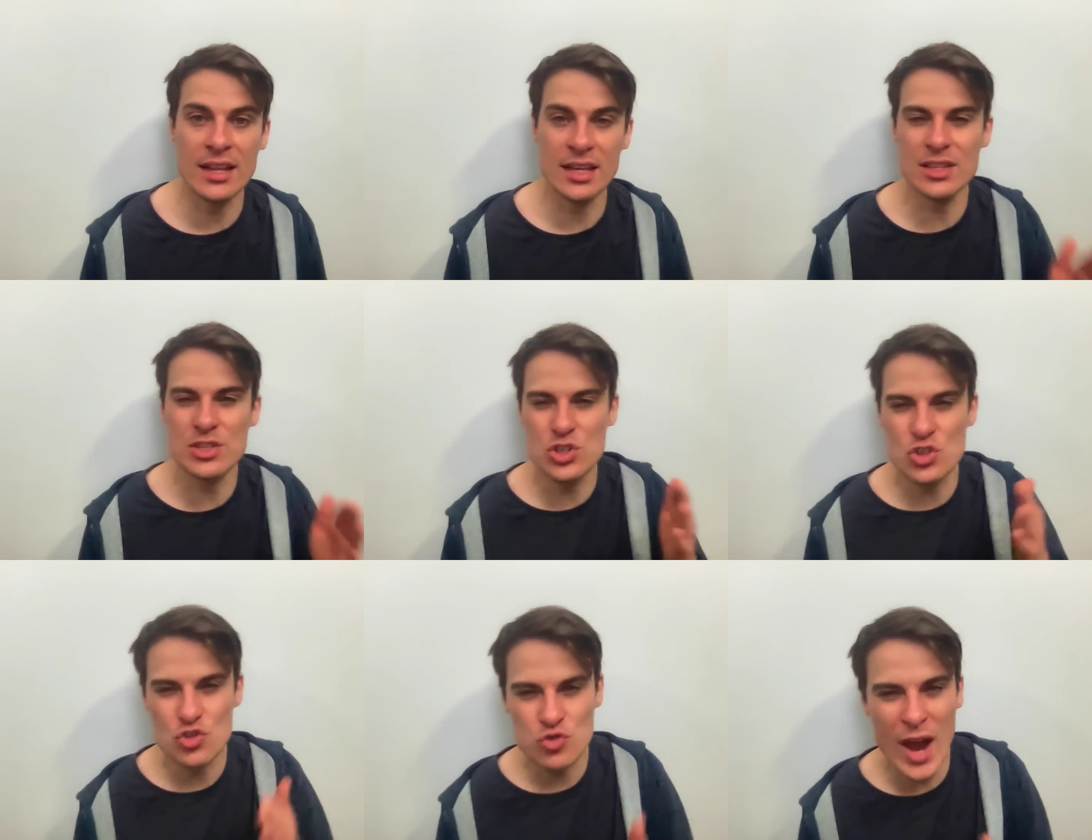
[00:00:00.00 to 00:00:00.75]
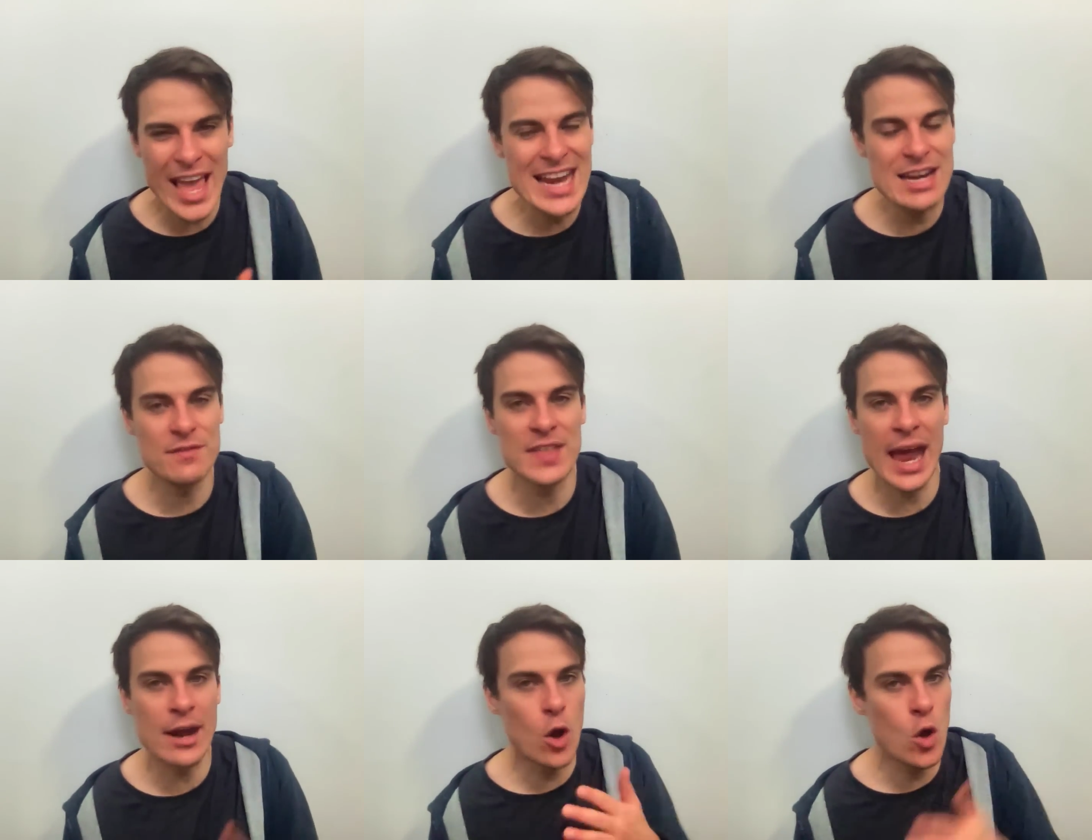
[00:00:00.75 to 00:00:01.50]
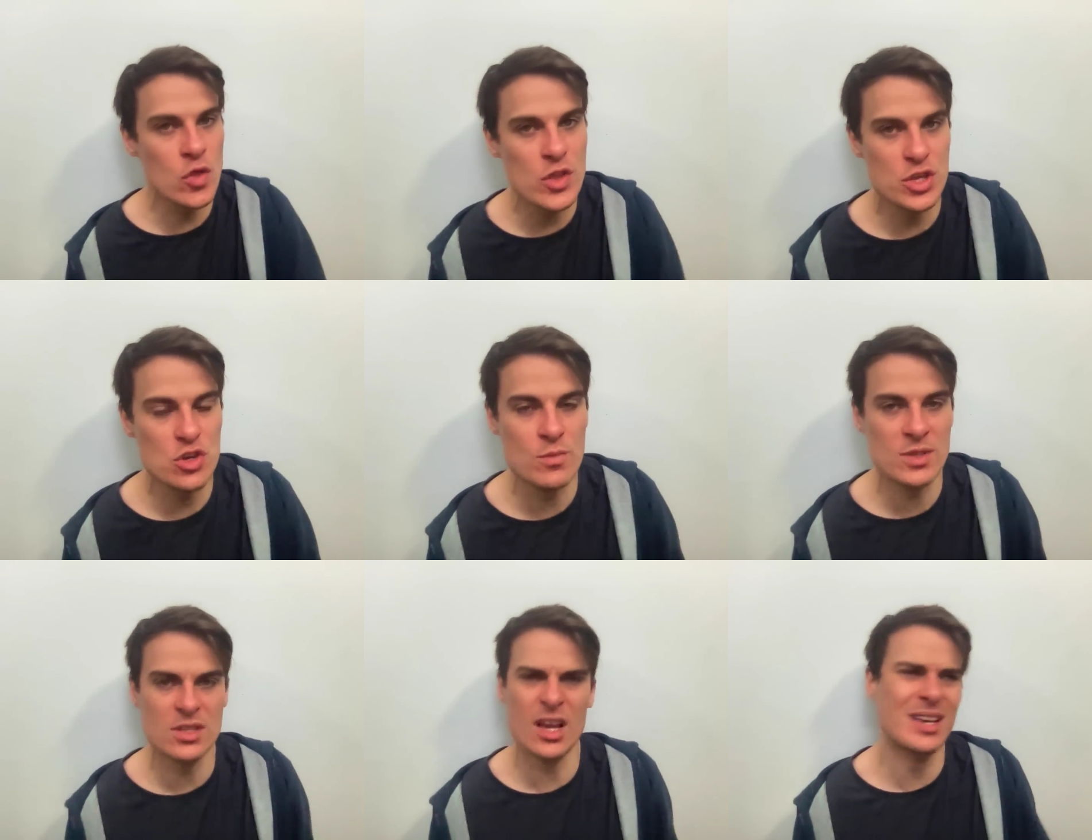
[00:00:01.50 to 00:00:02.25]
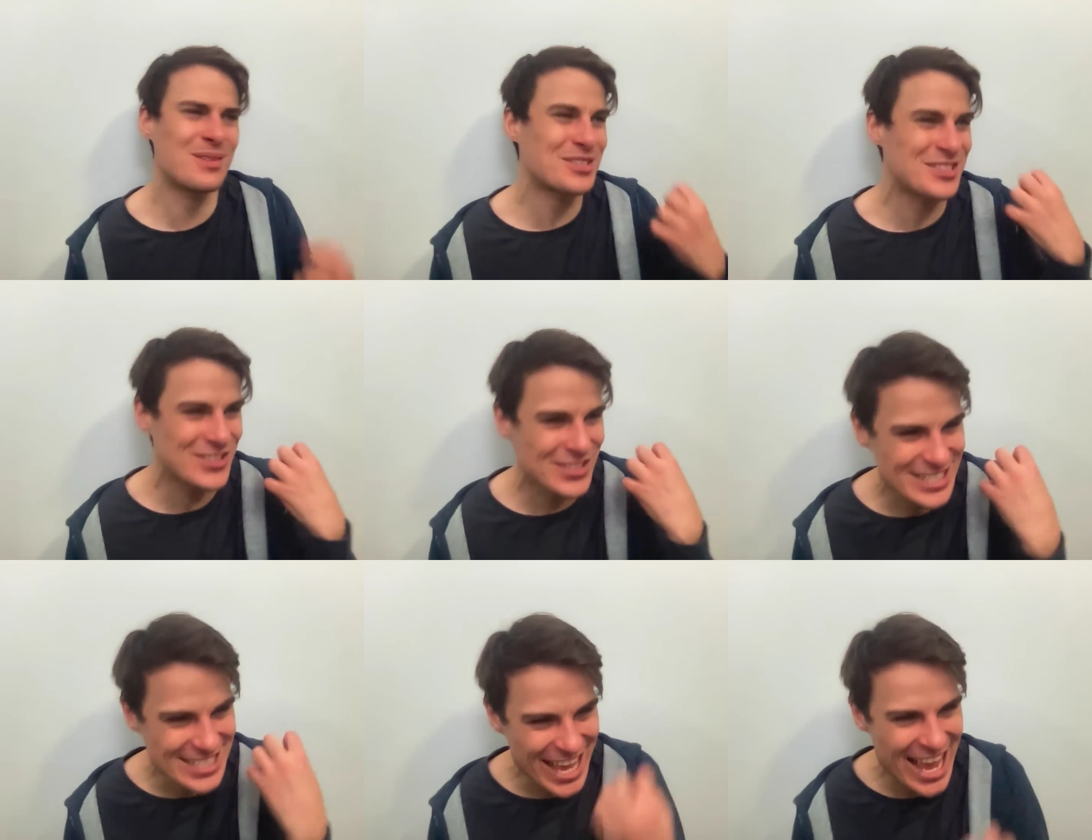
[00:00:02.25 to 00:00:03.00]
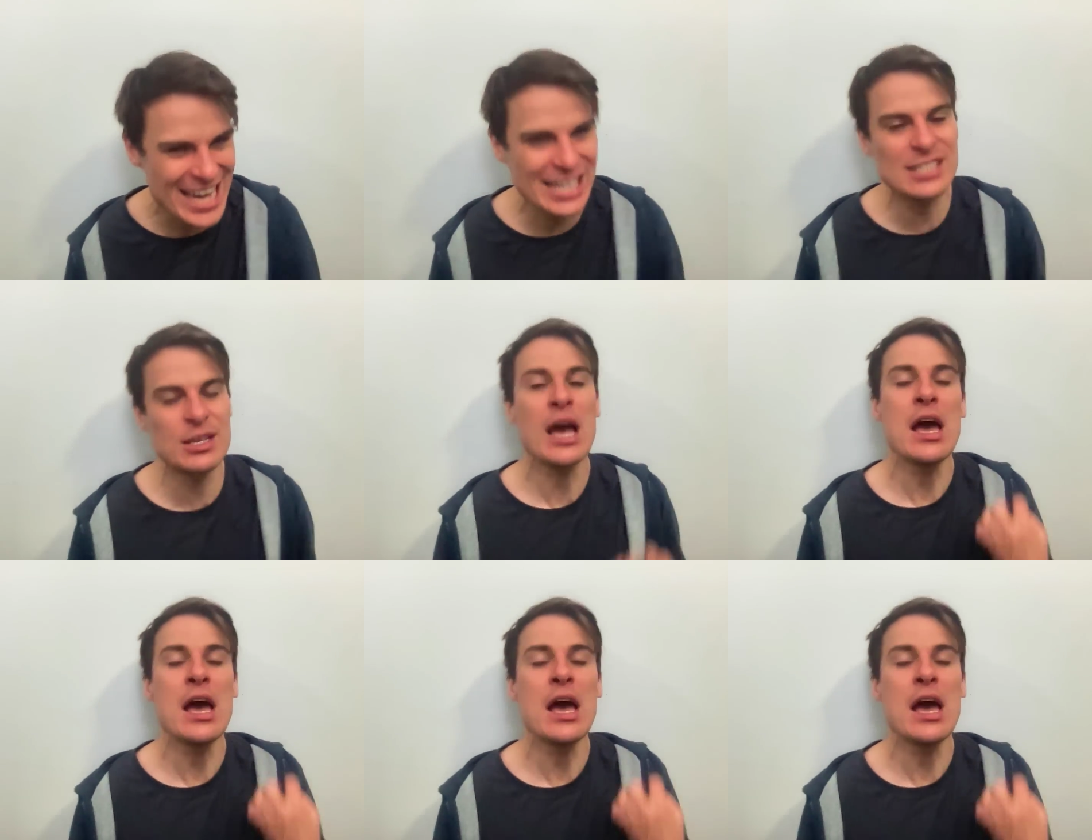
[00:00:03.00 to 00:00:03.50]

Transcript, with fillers: Like the strain of that on the human psyche is just this endless